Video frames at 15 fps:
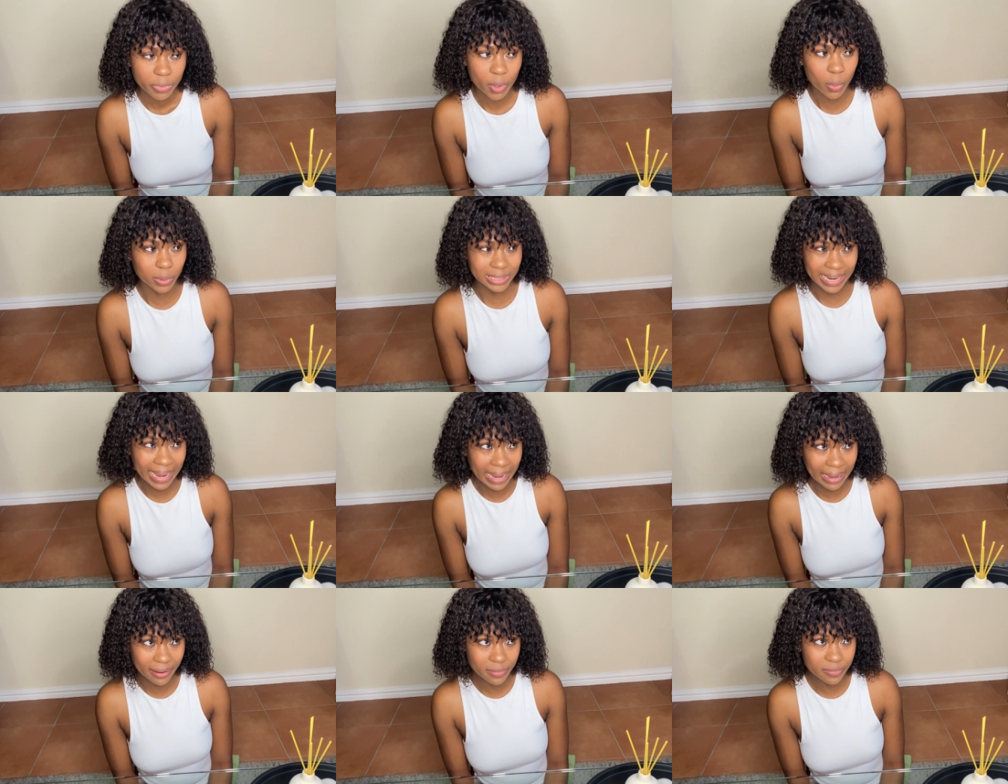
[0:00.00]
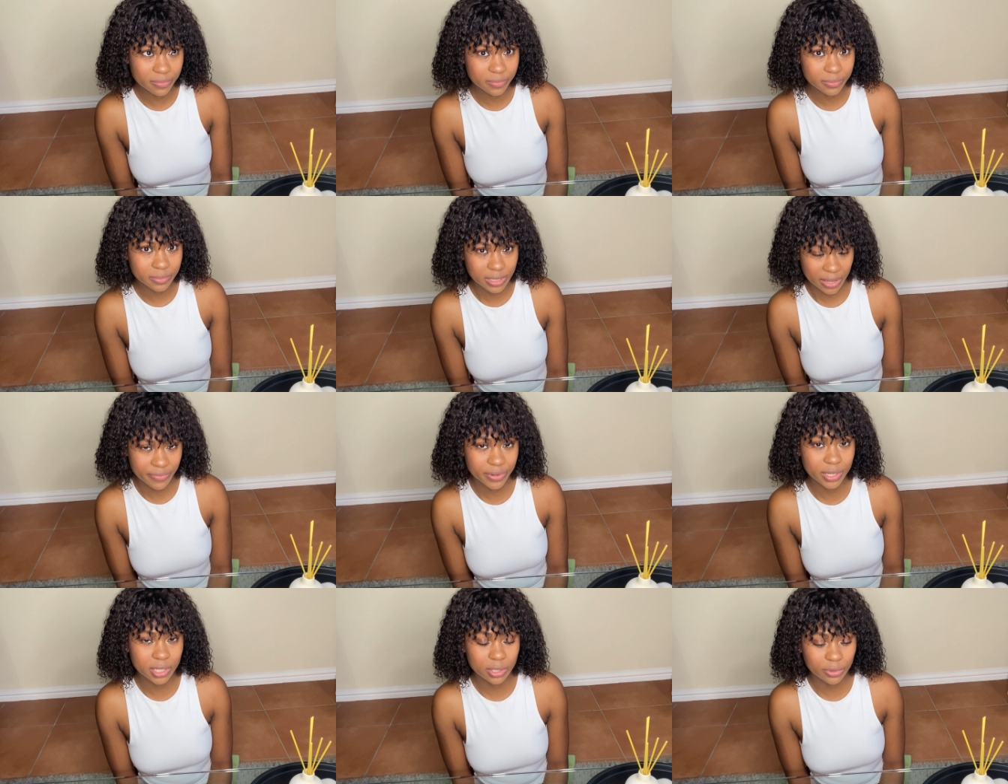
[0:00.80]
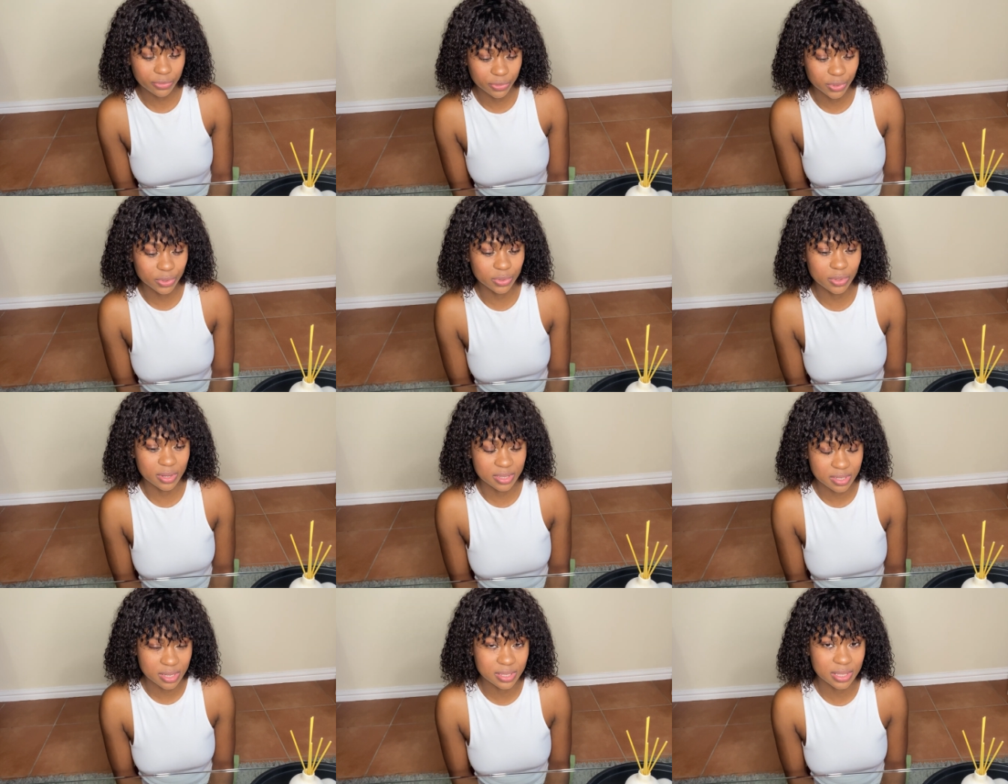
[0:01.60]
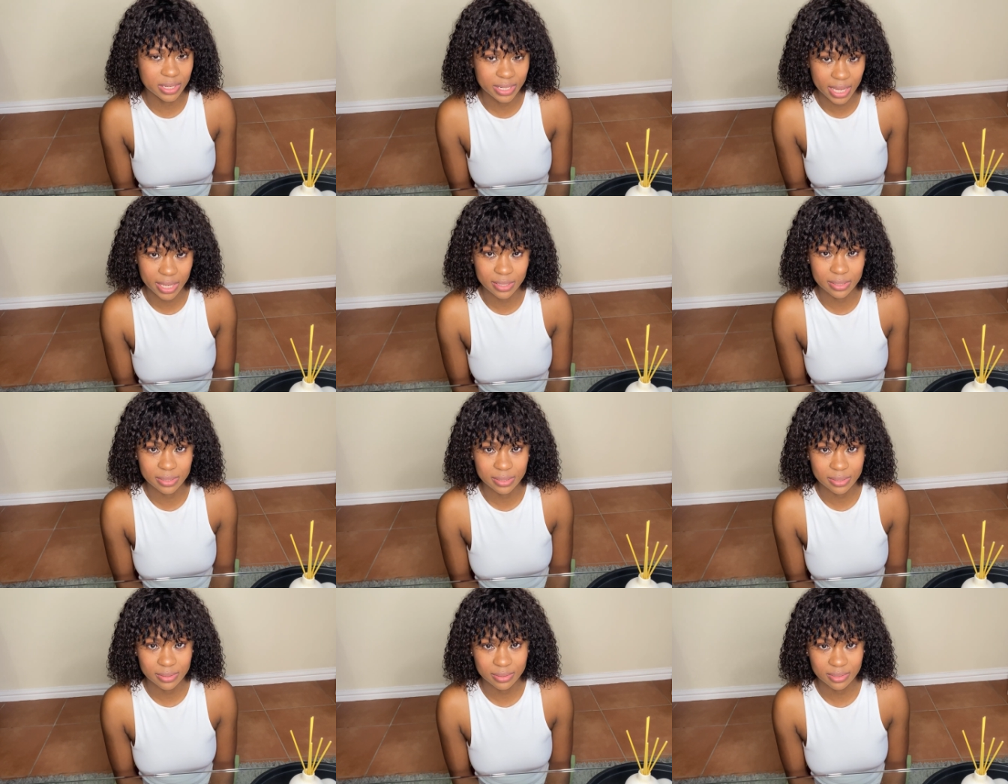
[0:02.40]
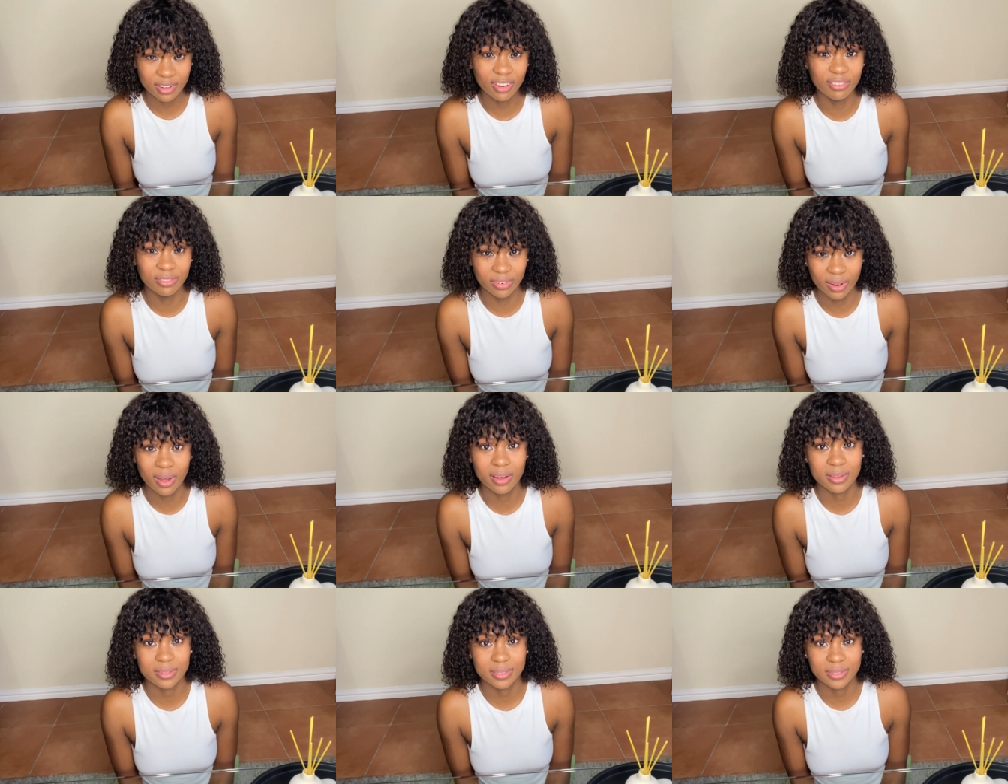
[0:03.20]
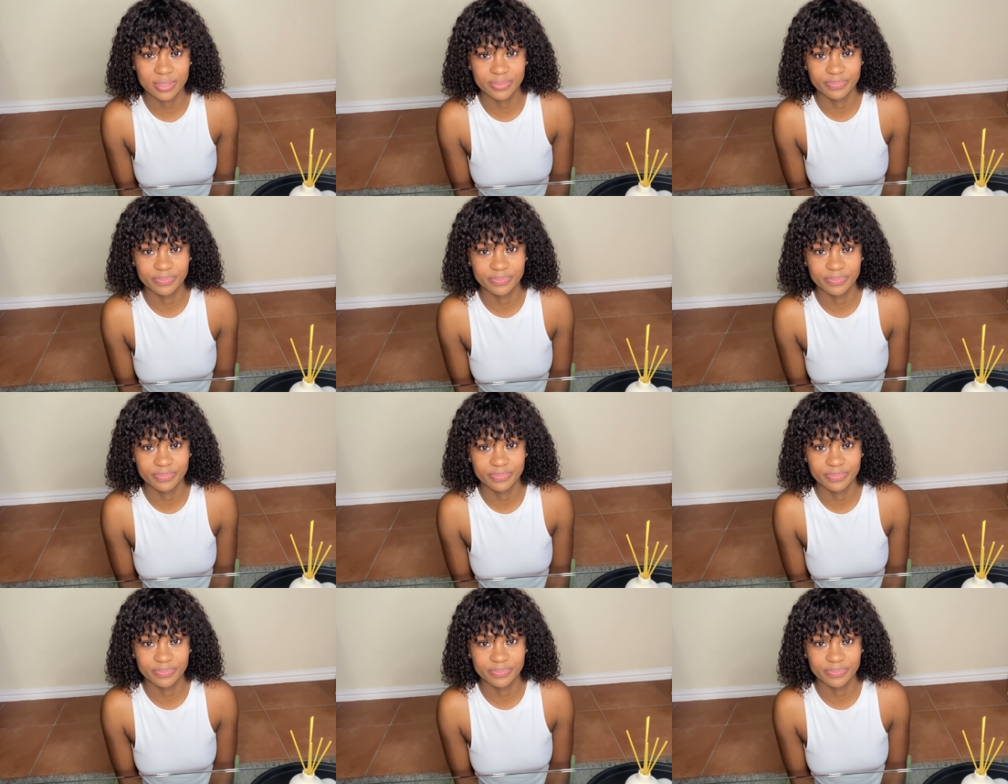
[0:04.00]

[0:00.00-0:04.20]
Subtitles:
we'll have definitely few consistent days of vlogs.